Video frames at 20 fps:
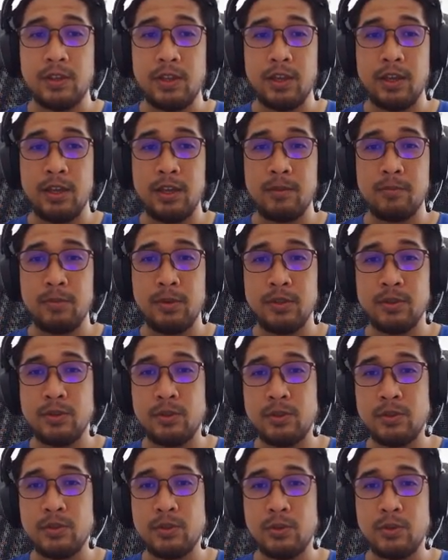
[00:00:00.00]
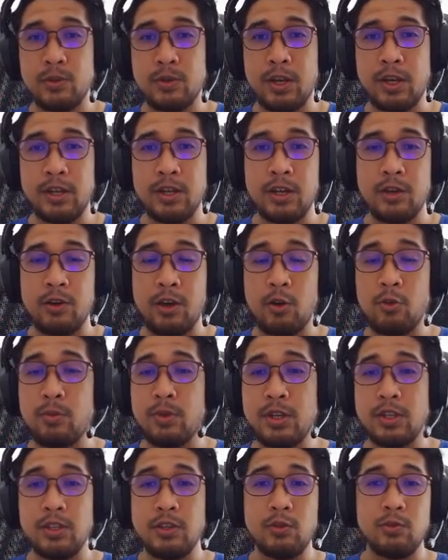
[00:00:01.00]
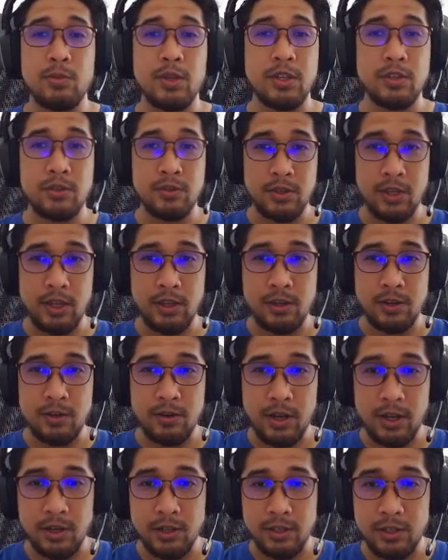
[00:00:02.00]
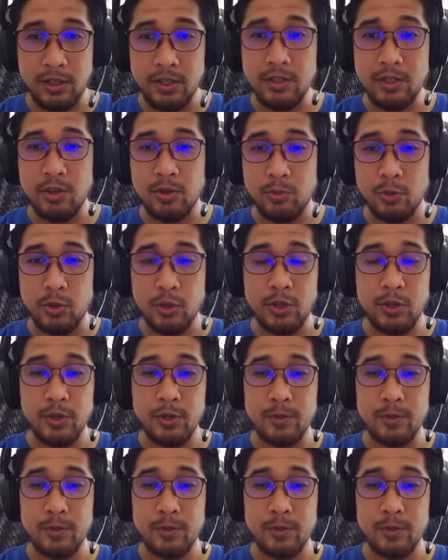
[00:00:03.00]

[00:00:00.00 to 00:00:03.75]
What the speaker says: And please also write down how many you managed to get correctly in your book.